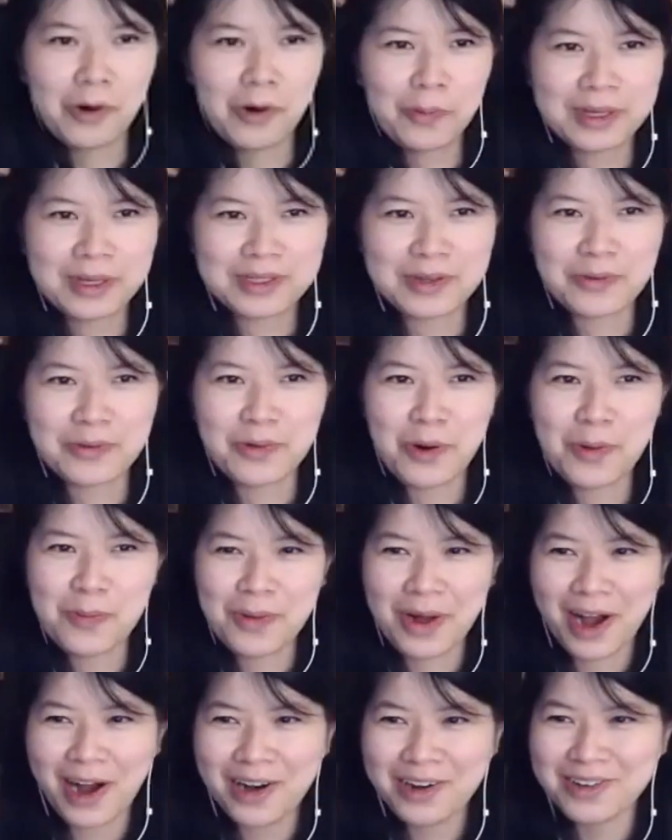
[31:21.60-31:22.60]
Roam is a Roam
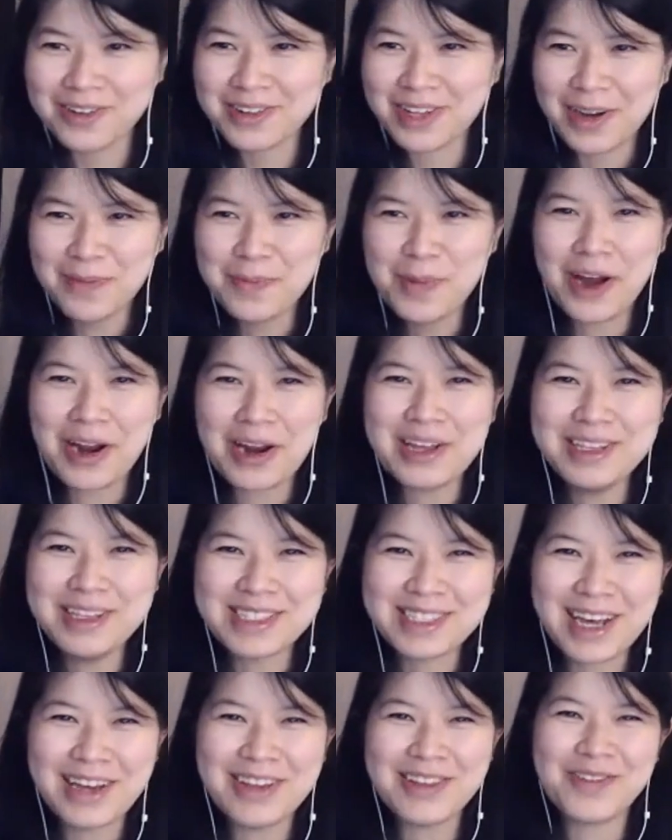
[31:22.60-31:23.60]
cult. I'm not
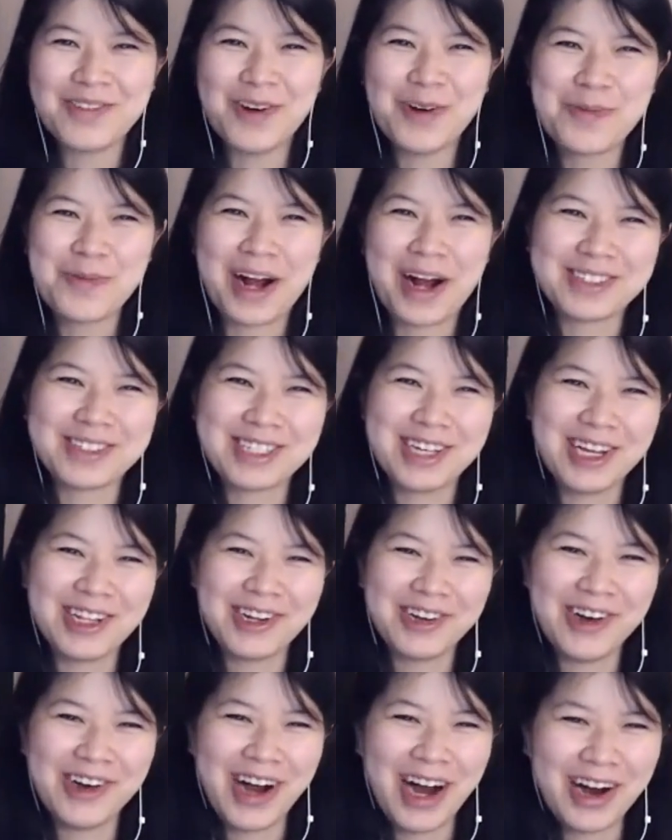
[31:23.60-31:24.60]
inside the Roam cult, so I
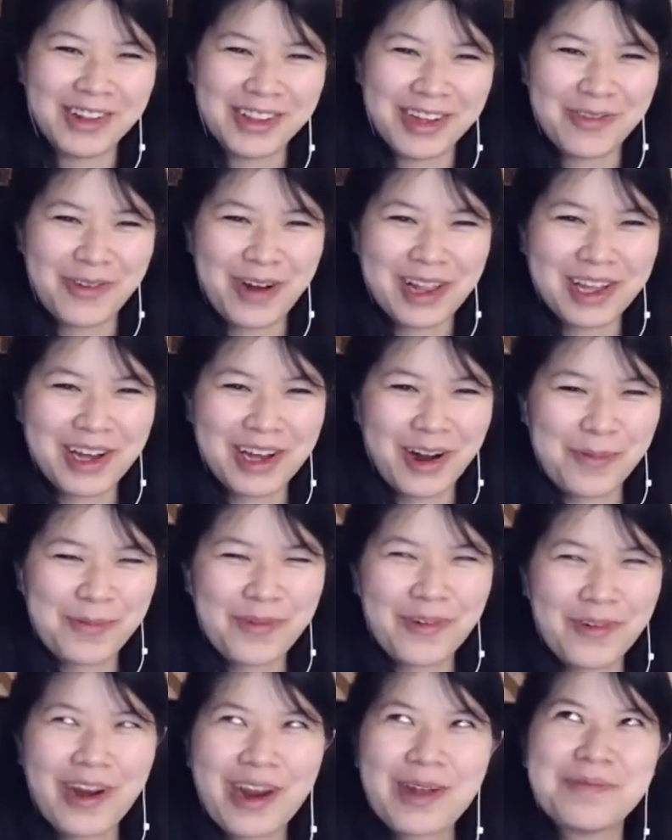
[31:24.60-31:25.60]
don't know how they really
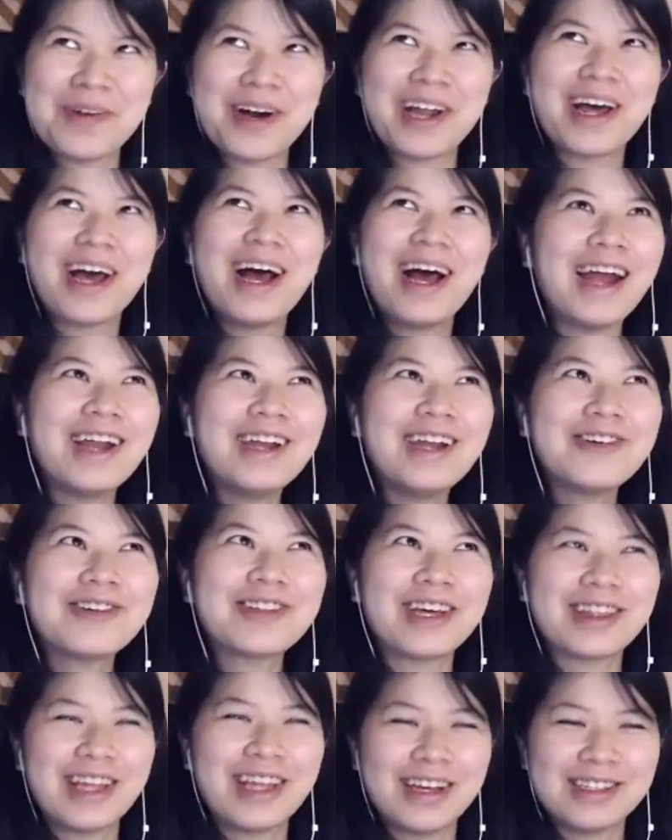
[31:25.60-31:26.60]
operate, but I know
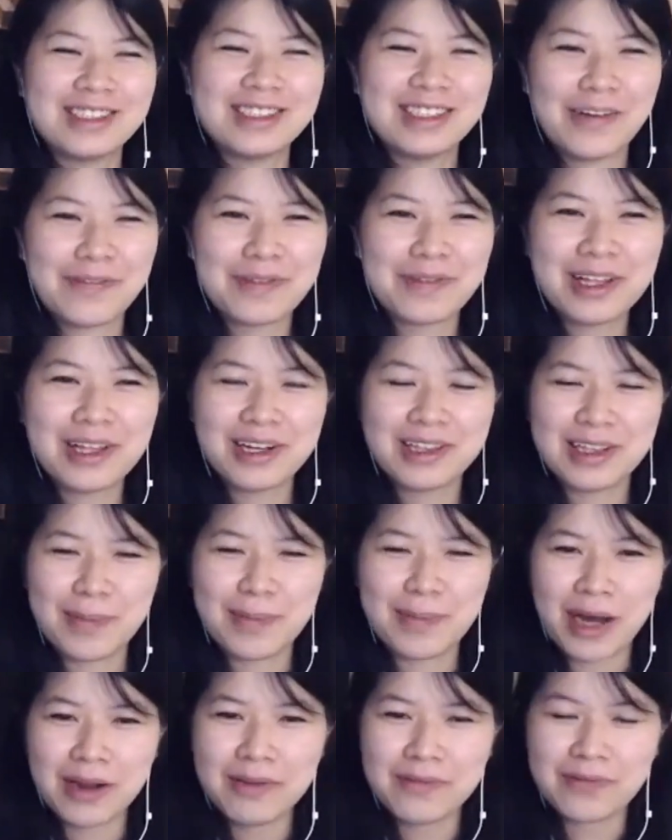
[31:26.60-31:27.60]
that there's definitely a
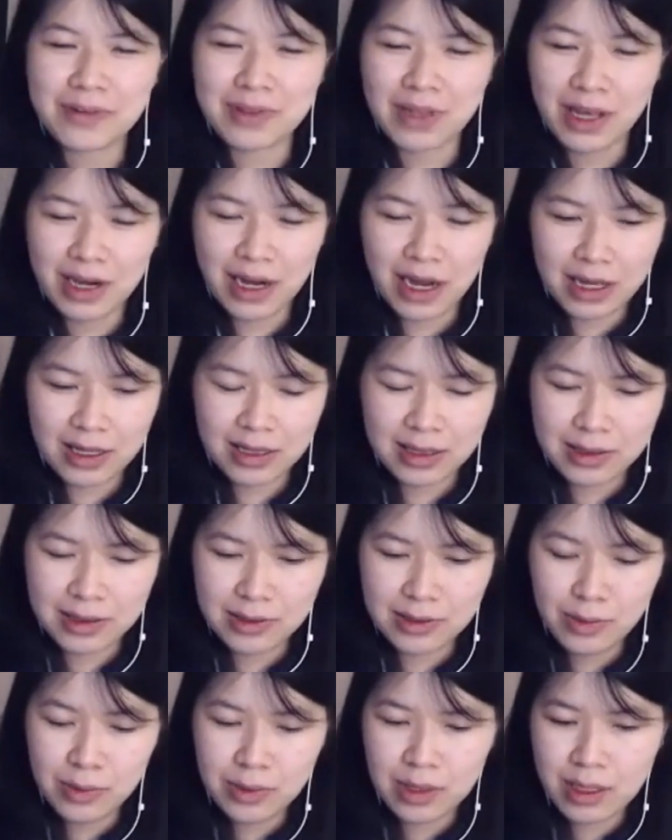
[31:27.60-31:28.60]
demand for that. I
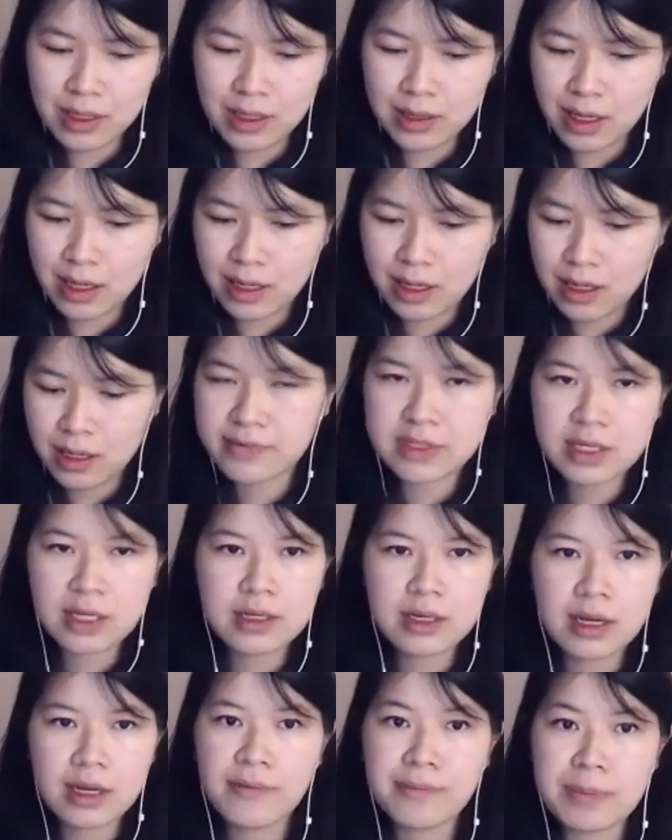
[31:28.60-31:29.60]
do think that I've
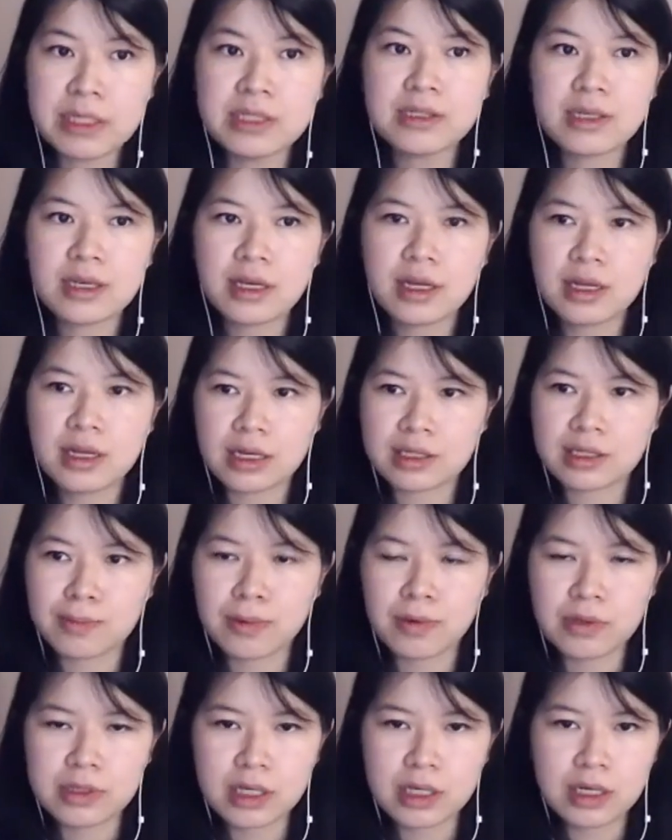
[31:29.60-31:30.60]
seen, I've been seeing an
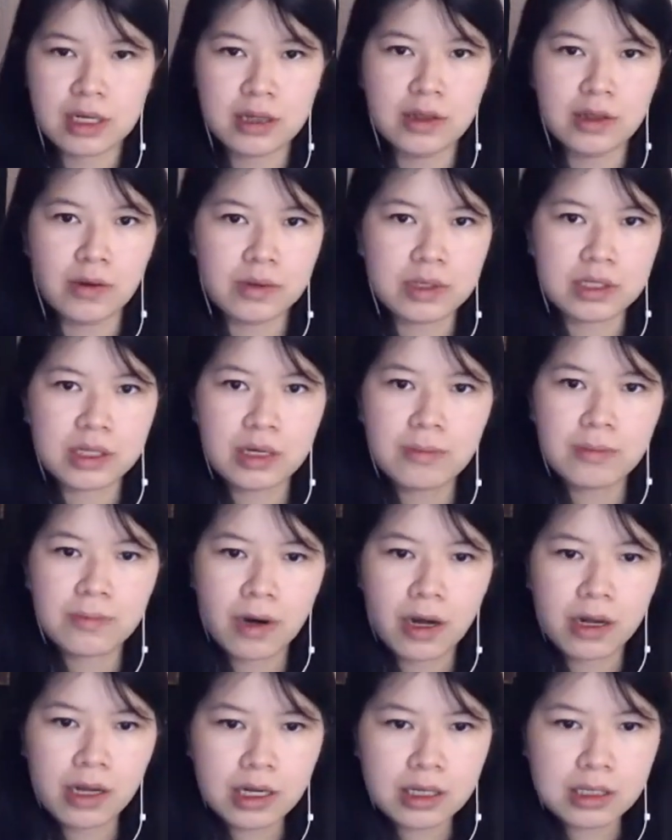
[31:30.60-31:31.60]
explosion in Notion
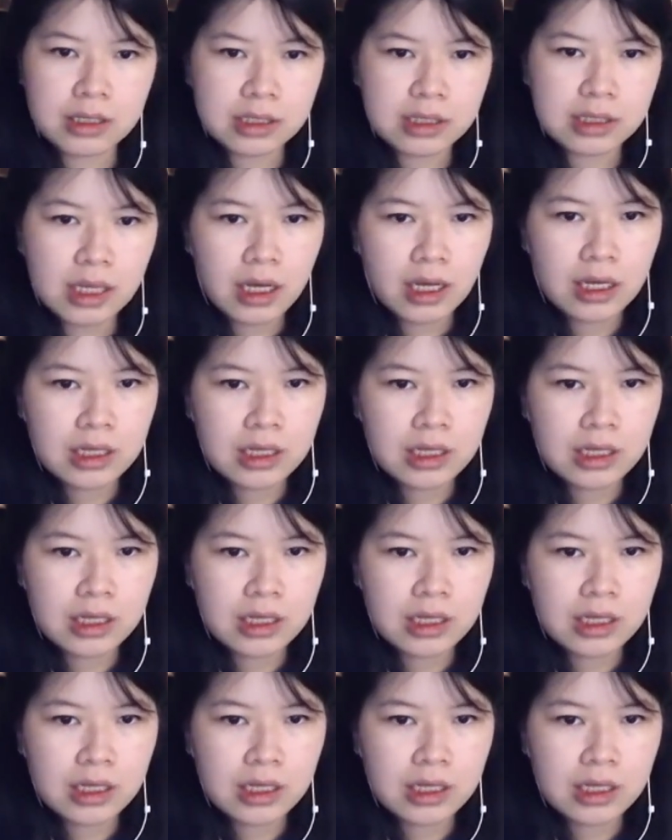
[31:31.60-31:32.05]
products.